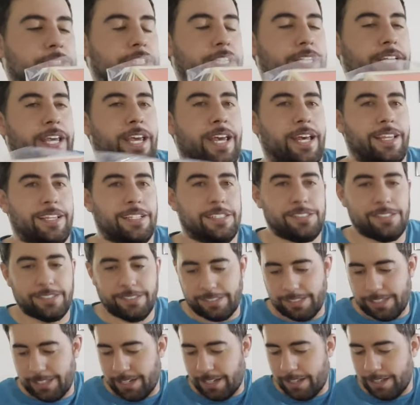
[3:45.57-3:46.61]
yeah, this
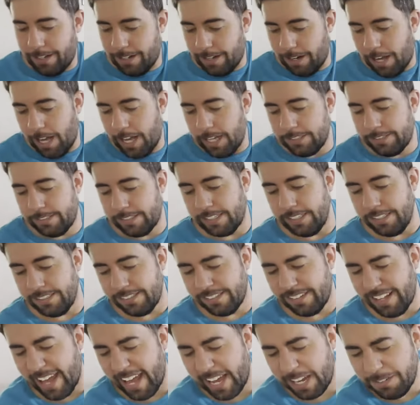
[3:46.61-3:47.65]
is another Husky
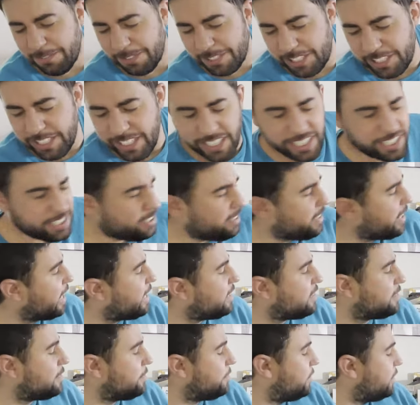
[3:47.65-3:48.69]
stack, which you
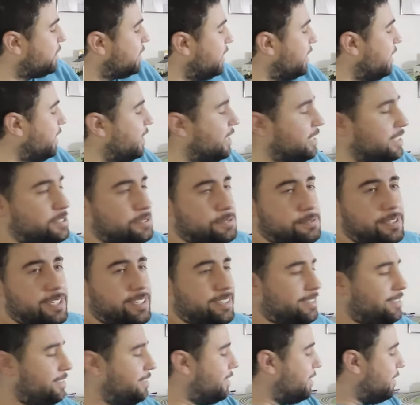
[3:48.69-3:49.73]
guys have seen this
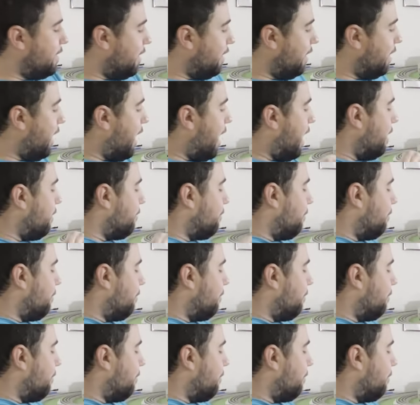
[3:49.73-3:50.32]
one a lot